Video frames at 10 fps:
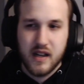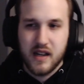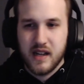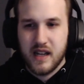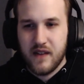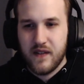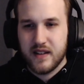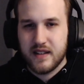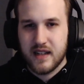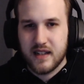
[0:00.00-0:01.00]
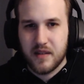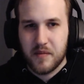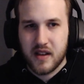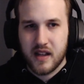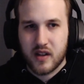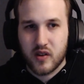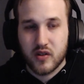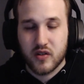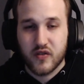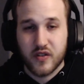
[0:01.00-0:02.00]
If it said something like
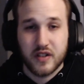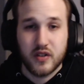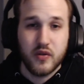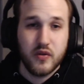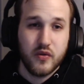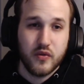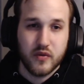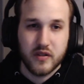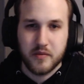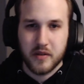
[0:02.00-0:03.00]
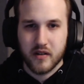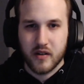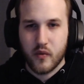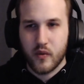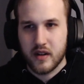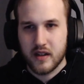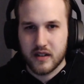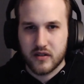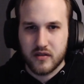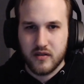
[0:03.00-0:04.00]
search for a 2 Spirit Wind
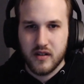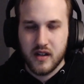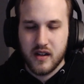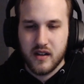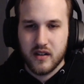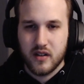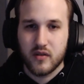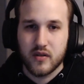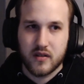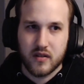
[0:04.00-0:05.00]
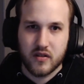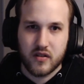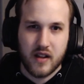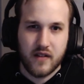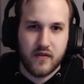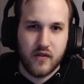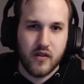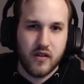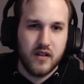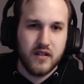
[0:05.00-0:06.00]
Elestral, you could search then
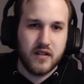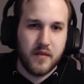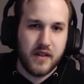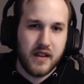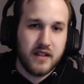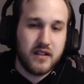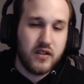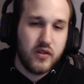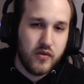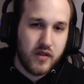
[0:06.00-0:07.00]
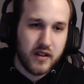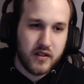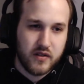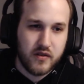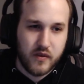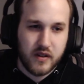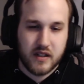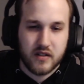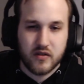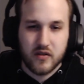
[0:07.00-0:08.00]
for something that's a 2 cost Wind
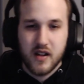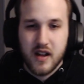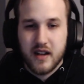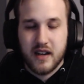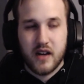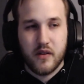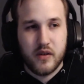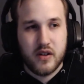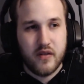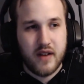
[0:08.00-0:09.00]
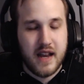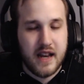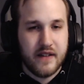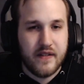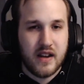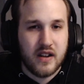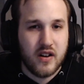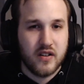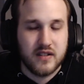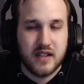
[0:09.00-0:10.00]
Elestral. Now, we don't have any
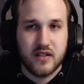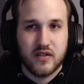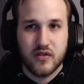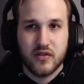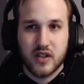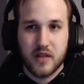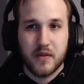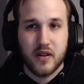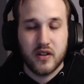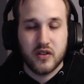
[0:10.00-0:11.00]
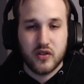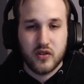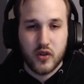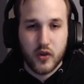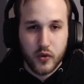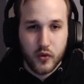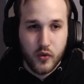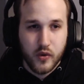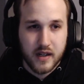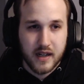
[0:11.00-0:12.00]
cards that search up a
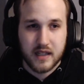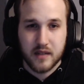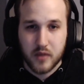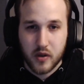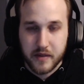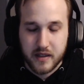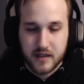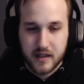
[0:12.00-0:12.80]
2 at the moment,